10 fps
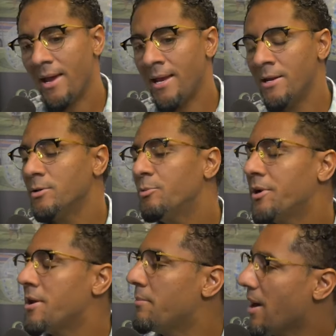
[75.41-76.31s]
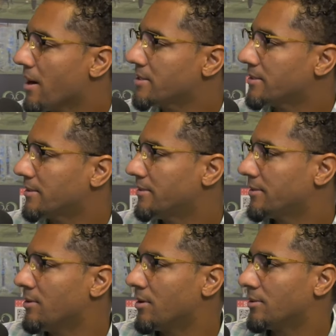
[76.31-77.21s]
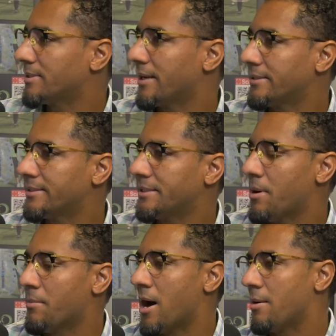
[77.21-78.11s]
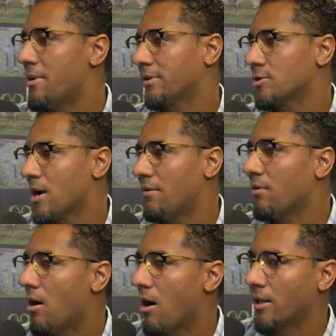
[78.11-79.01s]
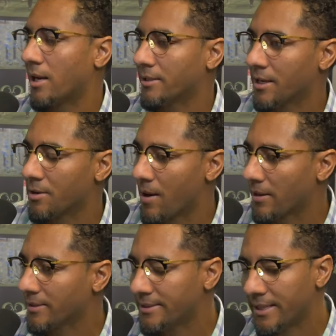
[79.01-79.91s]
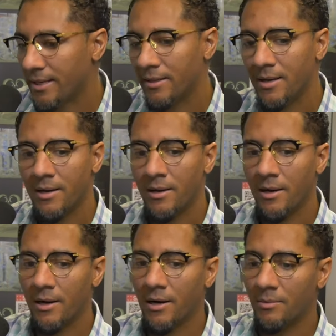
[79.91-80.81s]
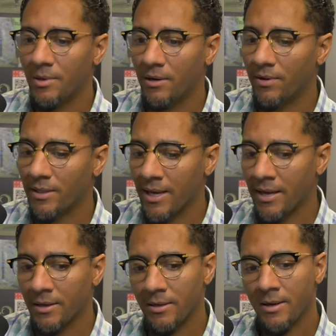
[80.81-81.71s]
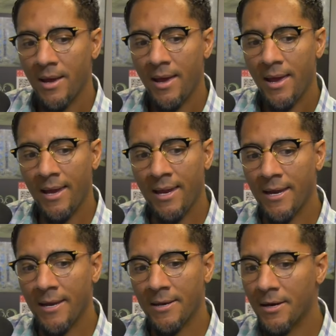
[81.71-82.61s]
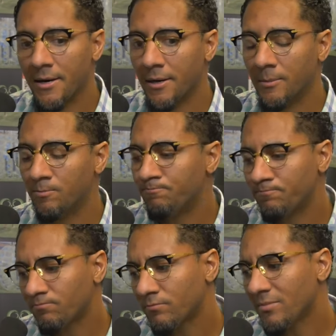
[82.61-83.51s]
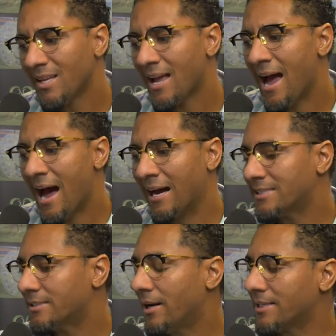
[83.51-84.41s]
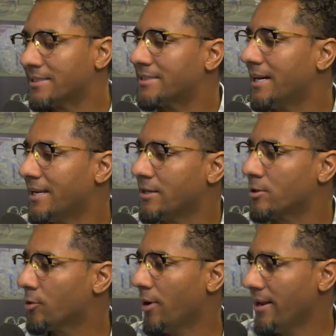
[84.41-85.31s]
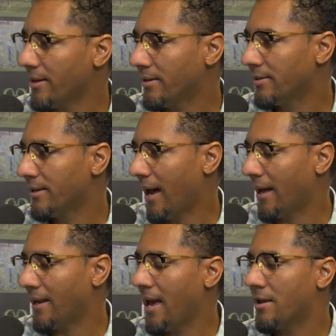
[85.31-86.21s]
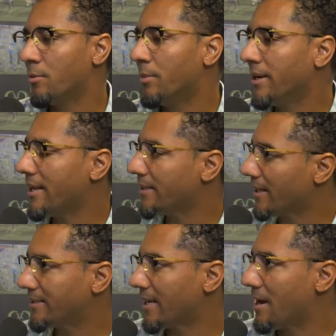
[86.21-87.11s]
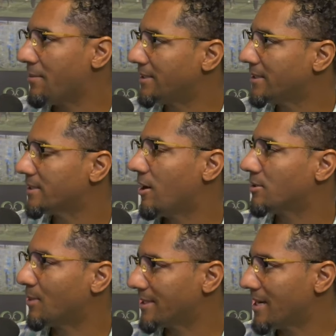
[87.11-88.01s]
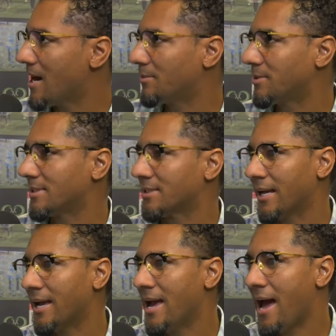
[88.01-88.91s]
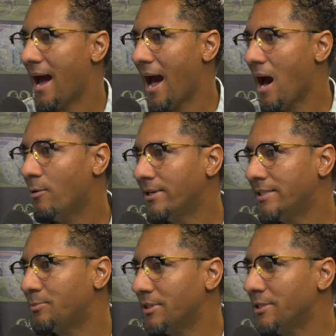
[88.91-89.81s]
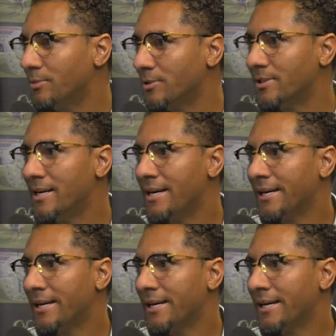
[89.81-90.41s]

and it was pretty embarrassing. You know what I'm saying? See my mom have to drive a car like that around the city um, of Atlanta, and um, I started studying credit. I didn't have no money at that time. I just lost my job, and I was just like, how are these people?